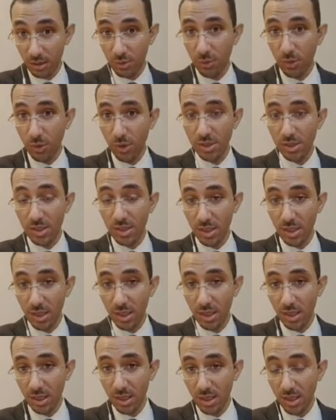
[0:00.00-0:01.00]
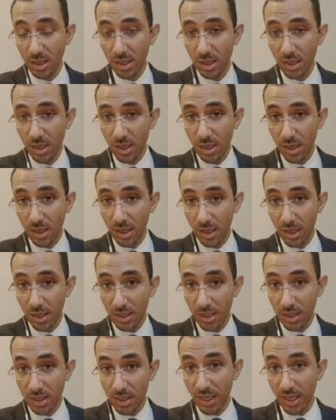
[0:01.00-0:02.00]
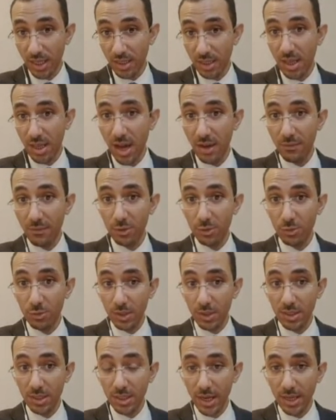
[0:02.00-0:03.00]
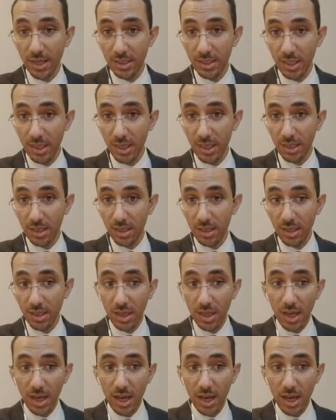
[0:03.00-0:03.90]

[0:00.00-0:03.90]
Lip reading: towards the second half of 2019,